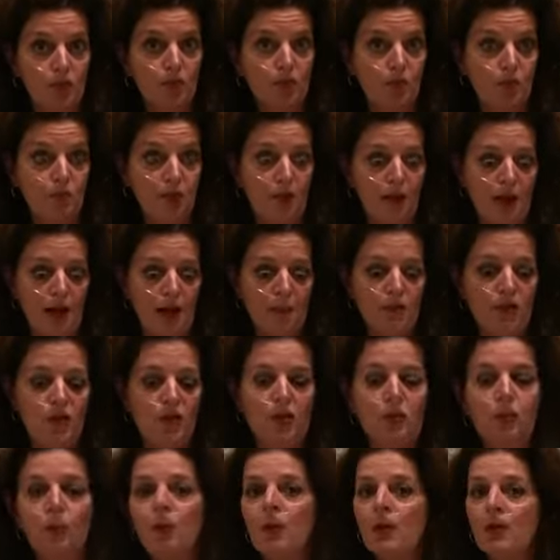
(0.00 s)
perhaps
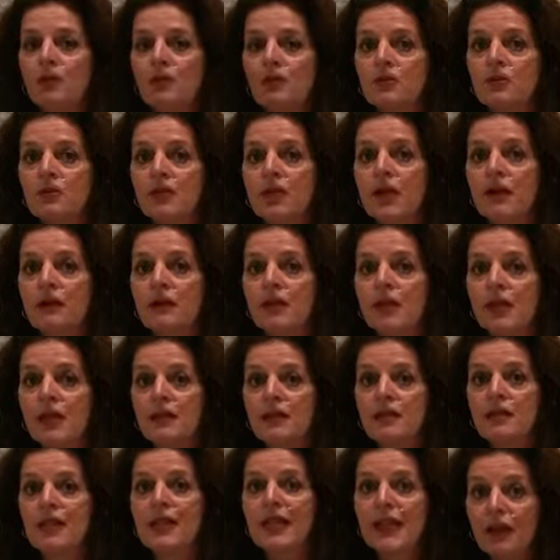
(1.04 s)
you want to give it as
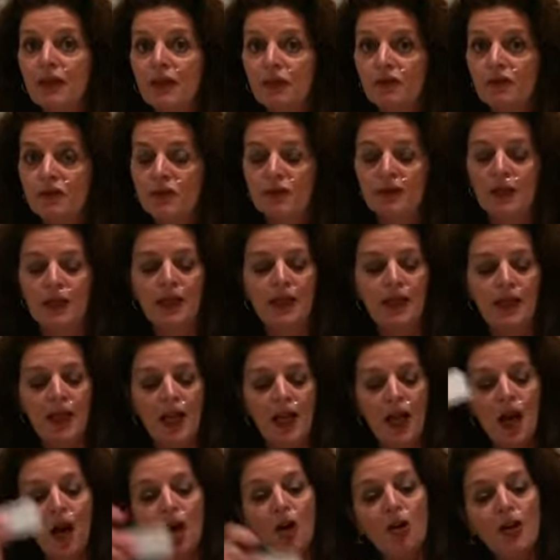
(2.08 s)
a gift.
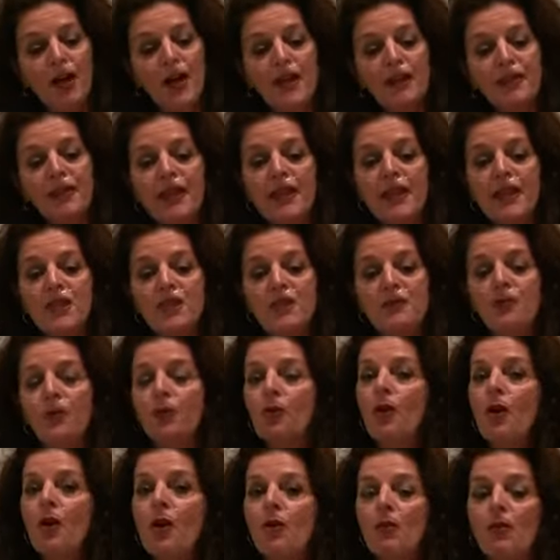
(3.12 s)
Okay, thanks for
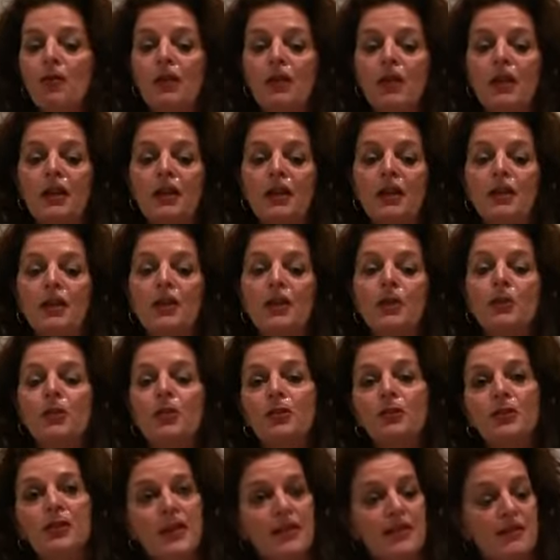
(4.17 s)
all uh, you
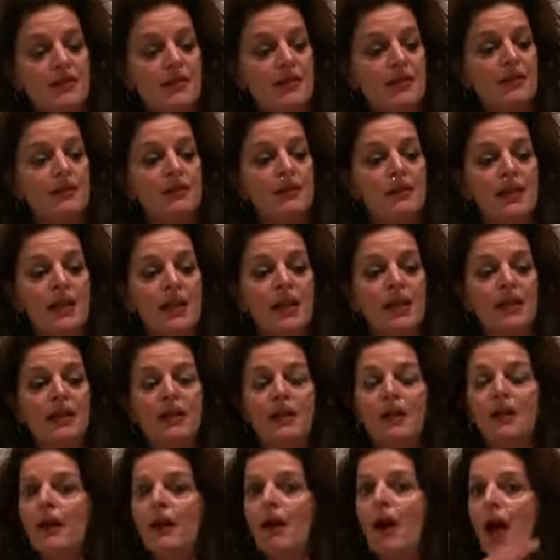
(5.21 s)
contestants and
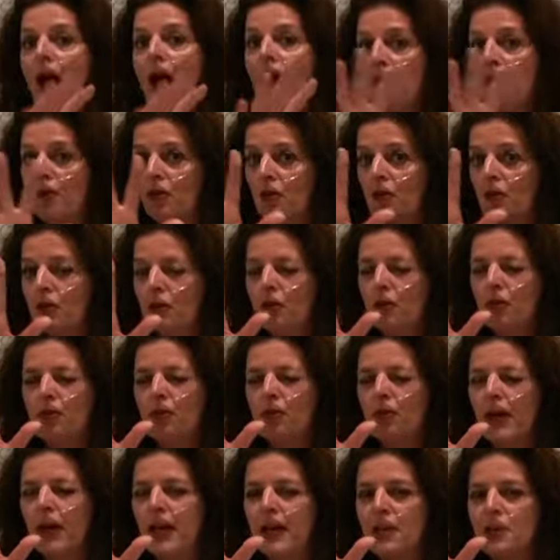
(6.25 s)
have all a
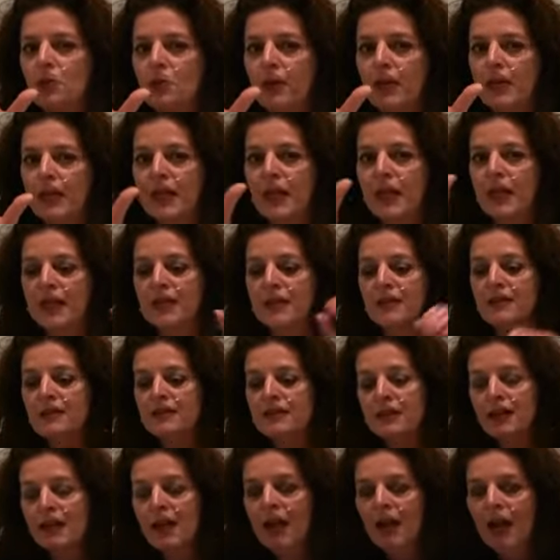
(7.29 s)
great weekend.
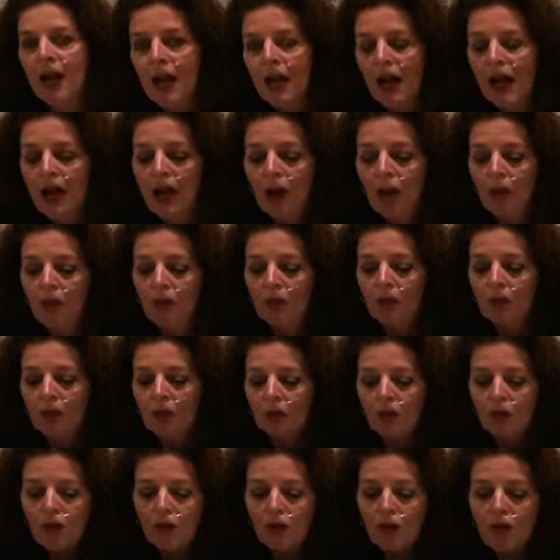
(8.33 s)
I will
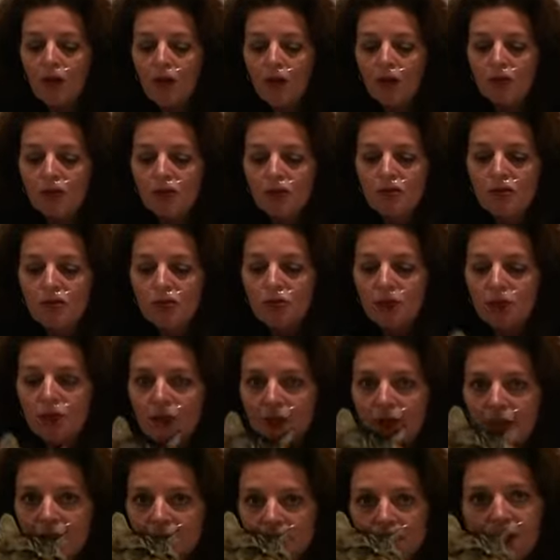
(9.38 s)
go out
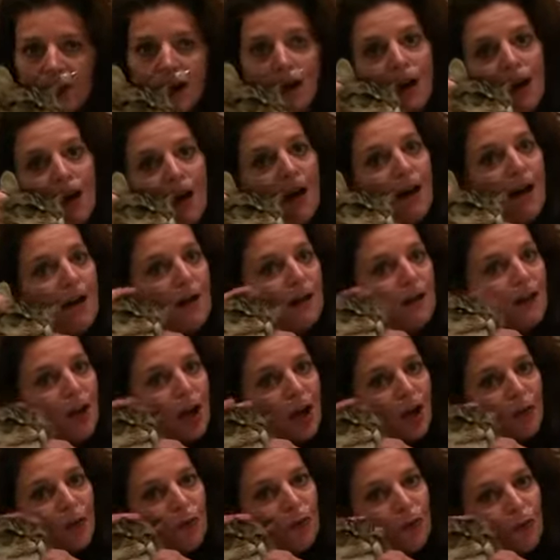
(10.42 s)
with a hug
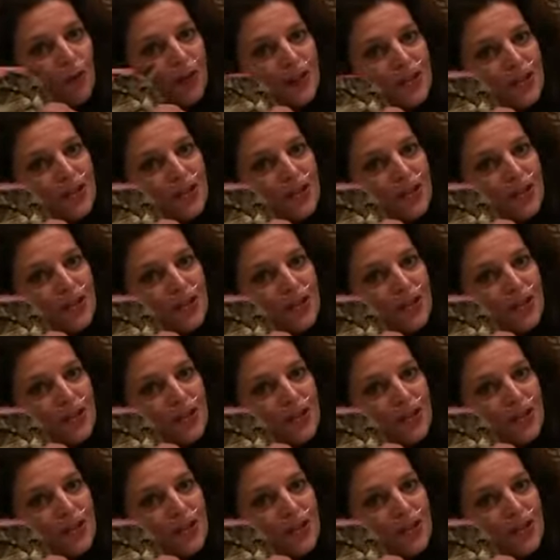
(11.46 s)
with